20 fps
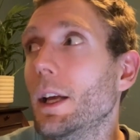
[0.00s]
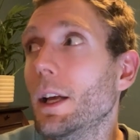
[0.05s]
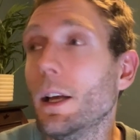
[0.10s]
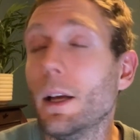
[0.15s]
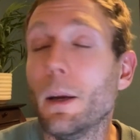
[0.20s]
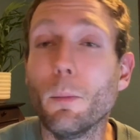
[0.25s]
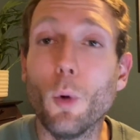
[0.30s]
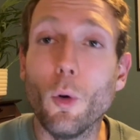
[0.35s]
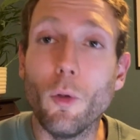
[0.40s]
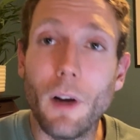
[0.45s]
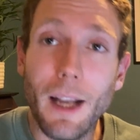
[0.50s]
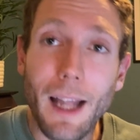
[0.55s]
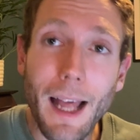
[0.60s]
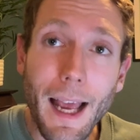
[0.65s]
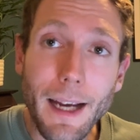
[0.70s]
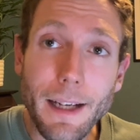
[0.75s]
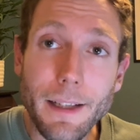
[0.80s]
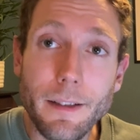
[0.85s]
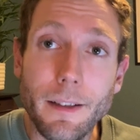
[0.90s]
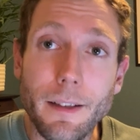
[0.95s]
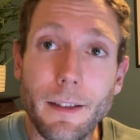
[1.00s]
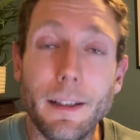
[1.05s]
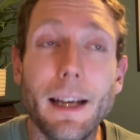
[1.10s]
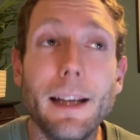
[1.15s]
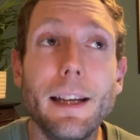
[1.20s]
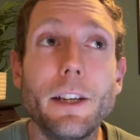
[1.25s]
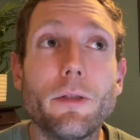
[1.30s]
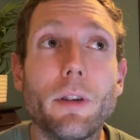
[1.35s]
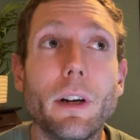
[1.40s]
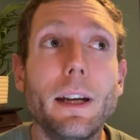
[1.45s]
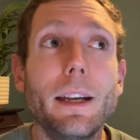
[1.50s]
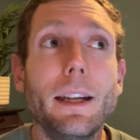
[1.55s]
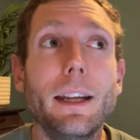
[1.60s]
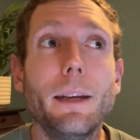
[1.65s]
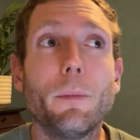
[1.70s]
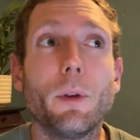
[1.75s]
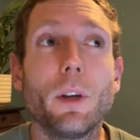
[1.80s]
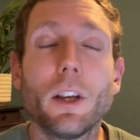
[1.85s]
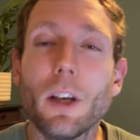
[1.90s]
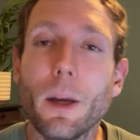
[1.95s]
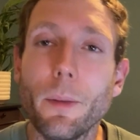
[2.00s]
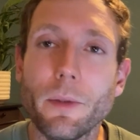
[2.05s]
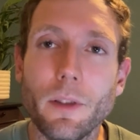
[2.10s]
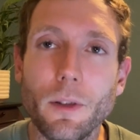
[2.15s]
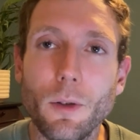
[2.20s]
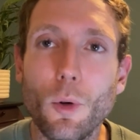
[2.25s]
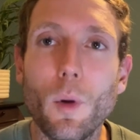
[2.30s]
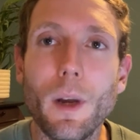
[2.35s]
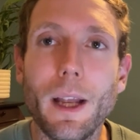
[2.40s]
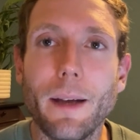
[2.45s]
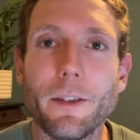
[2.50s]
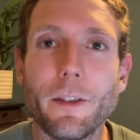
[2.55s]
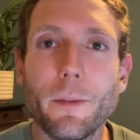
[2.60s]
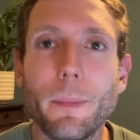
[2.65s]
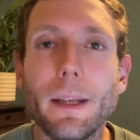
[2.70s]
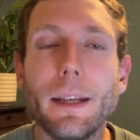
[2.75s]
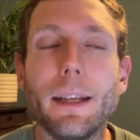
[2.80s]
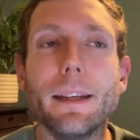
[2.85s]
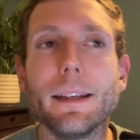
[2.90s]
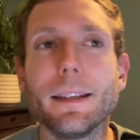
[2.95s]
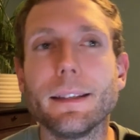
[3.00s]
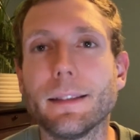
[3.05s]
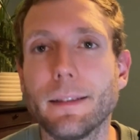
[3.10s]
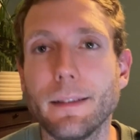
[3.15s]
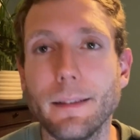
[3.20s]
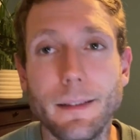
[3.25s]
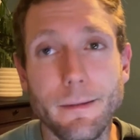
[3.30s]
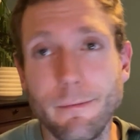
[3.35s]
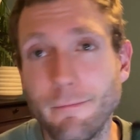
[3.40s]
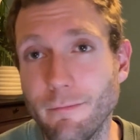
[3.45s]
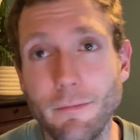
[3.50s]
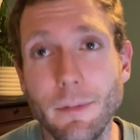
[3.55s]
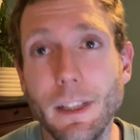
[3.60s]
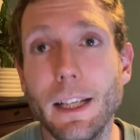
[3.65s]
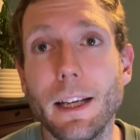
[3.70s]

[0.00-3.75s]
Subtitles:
more relaxed daily training. But it comes to all-out speed, it's really